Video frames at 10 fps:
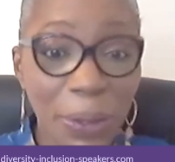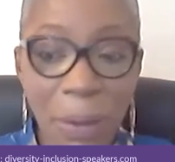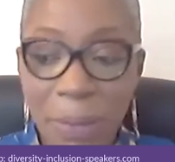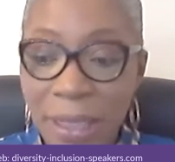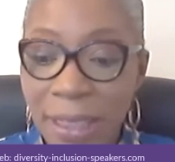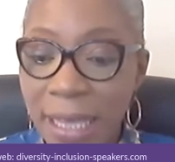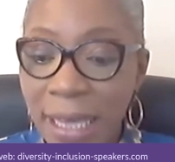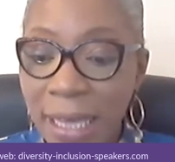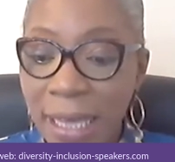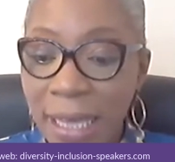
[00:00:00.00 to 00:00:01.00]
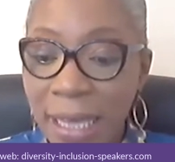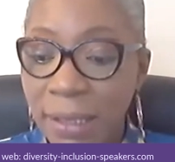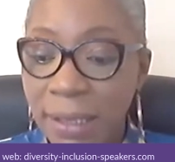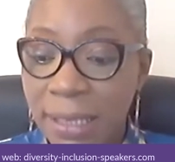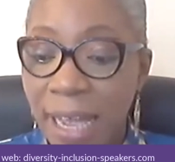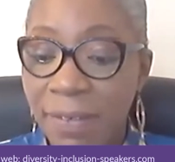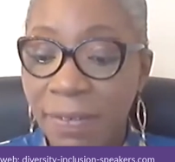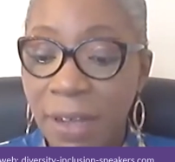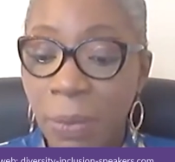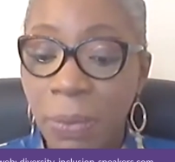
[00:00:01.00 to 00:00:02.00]
when we think about
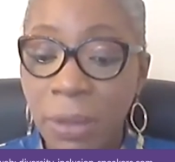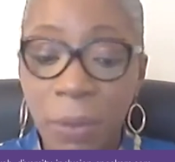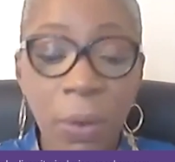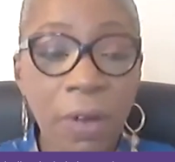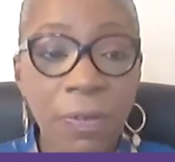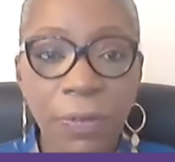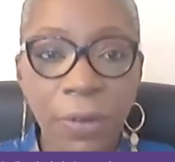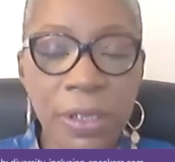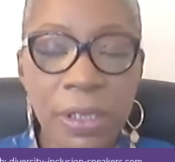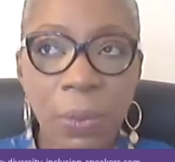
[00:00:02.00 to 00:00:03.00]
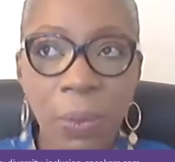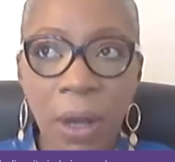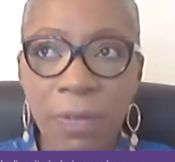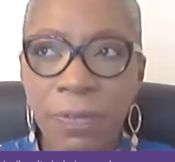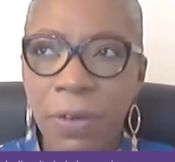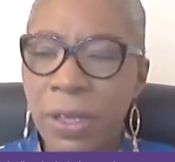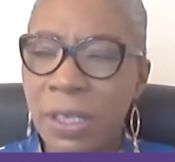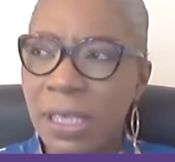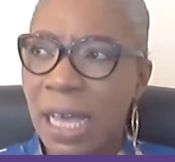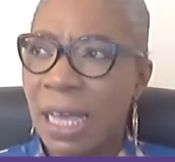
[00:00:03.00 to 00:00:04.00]
the
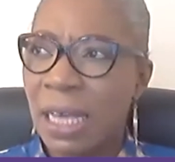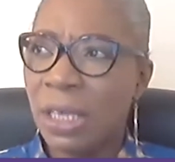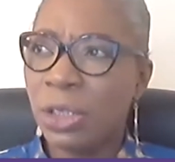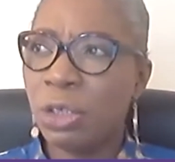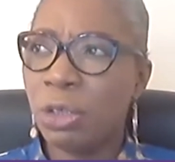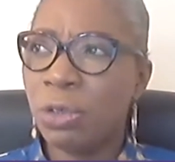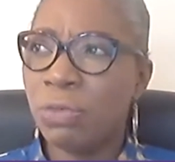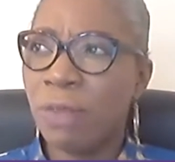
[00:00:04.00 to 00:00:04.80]
workforce should